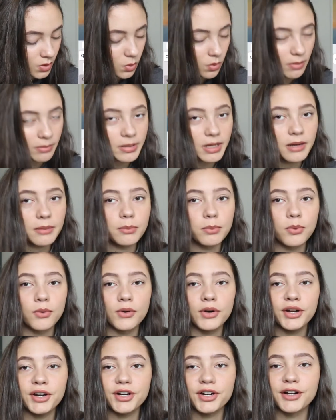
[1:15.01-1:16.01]
Well, am I a
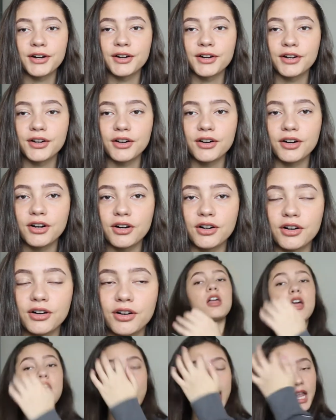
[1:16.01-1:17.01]
boy or a girl?
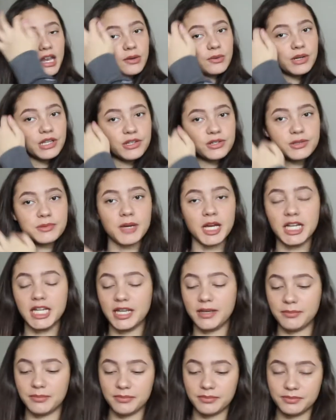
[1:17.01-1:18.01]
I don't wanna use my
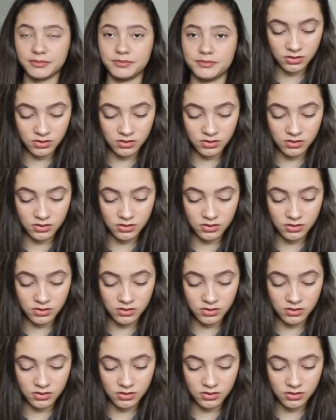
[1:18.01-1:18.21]
name.